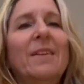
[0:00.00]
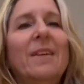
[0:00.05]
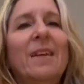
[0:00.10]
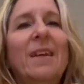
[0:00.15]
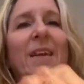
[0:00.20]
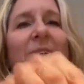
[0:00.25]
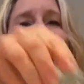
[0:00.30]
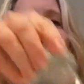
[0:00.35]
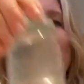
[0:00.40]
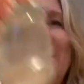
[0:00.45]

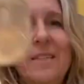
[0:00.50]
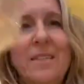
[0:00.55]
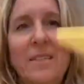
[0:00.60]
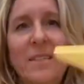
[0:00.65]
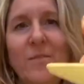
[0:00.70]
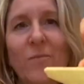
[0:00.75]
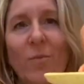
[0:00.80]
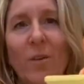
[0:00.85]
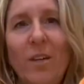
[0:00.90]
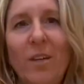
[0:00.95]
And
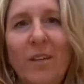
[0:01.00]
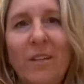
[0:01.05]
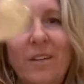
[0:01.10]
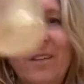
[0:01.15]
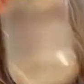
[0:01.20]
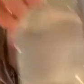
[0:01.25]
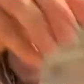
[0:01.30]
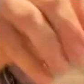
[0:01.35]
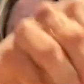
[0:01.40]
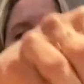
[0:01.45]
this one
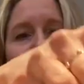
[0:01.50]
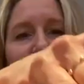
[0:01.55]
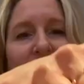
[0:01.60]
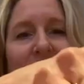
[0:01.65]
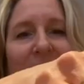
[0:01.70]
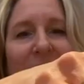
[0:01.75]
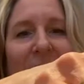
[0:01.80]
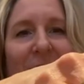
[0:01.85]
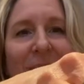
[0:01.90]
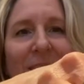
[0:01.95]
goes with
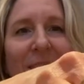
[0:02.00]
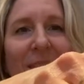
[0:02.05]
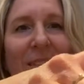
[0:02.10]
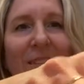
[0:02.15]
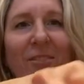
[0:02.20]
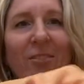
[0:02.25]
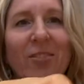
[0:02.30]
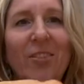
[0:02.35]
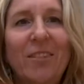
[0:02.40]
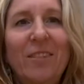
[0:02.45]
this
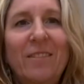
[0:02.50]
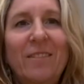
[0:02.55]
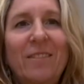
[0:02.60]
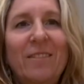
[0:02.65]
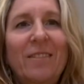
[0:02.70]
intention.